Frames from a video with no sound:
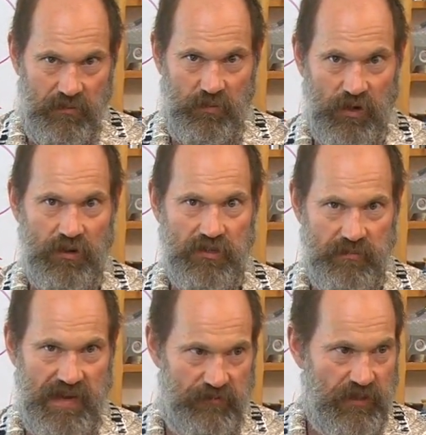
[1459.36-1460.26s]
Words
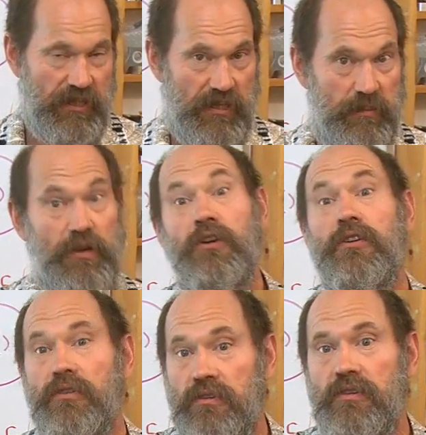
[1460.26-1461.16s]
make physics be
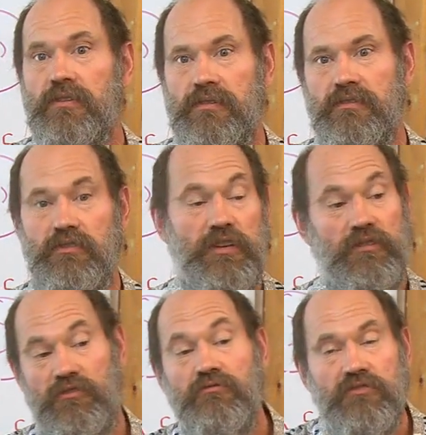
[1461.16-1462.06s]
heard, so you
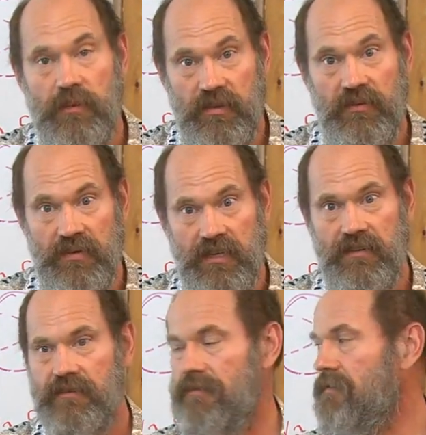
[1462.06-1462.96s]
can do something with it,
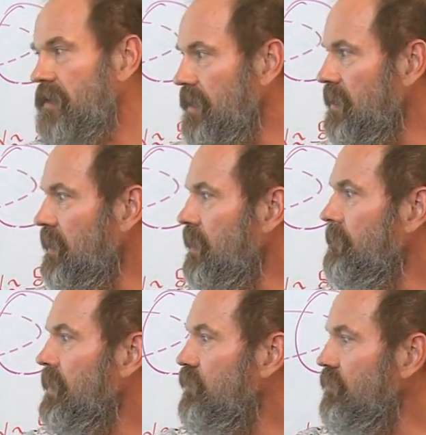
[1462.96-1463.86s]
okay?
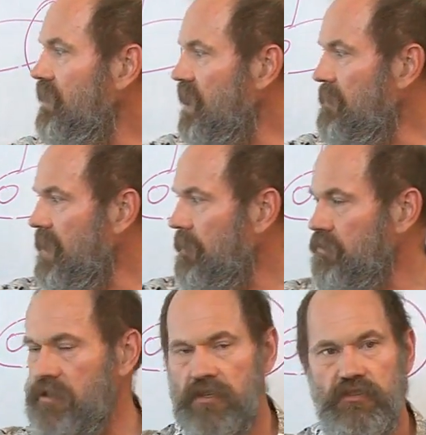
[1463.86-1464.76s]
You need to be able
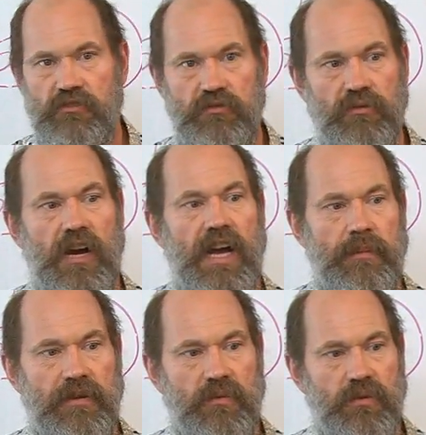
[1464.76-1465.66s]
to
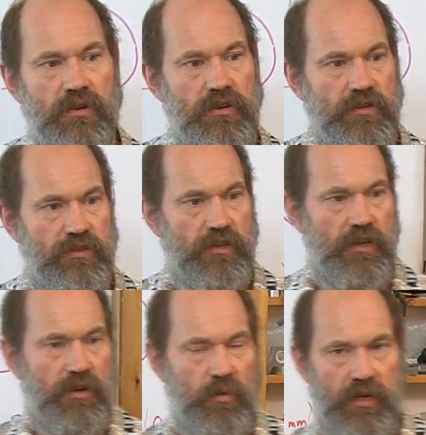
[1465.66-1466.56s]
describe in words
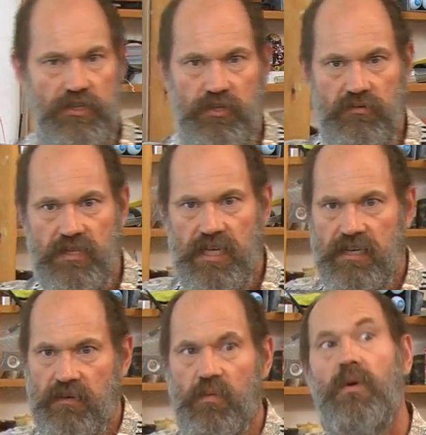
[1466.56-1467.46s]
what you did
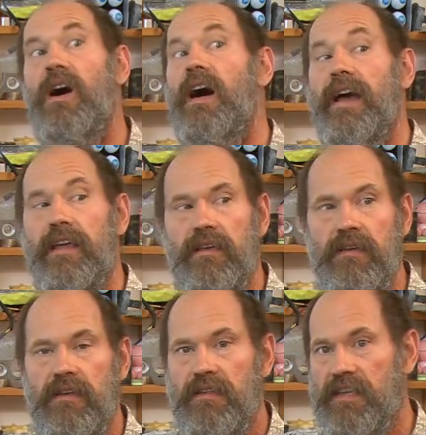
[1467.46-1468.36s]
and why.
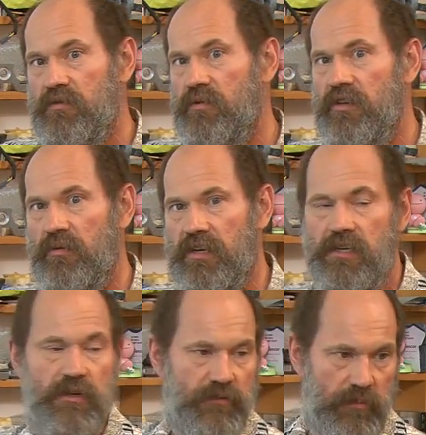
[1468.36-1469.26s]
That's really
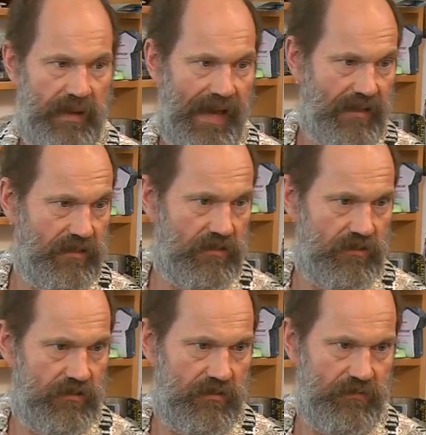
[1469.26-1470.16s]
critical for
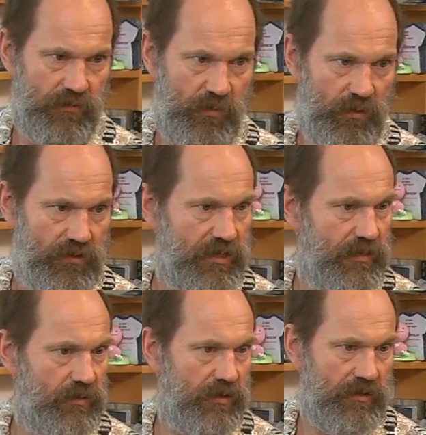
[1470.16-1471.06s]
patents, for warranty
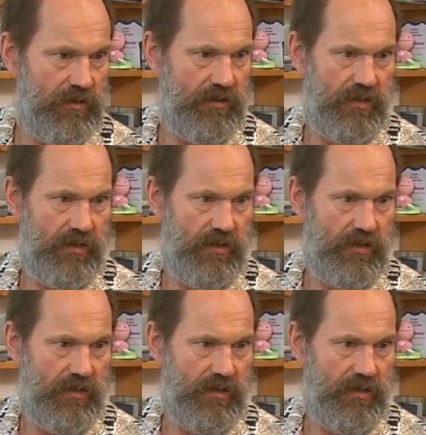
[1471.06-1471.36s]
work,